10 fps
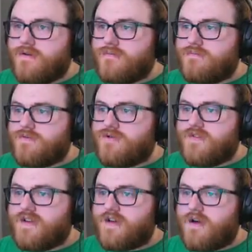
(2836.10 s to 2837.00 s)

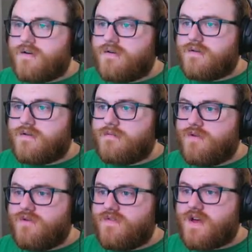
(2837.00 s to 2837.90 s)
Moving on,
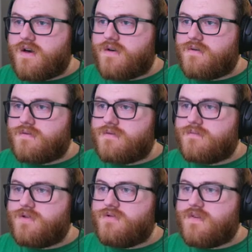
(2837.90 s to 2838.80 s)
moving on,
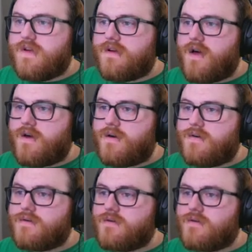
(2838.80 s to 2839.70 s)
moving
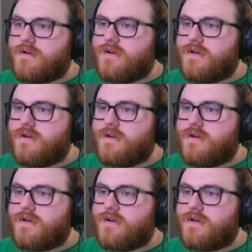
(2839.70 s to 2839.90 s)
on.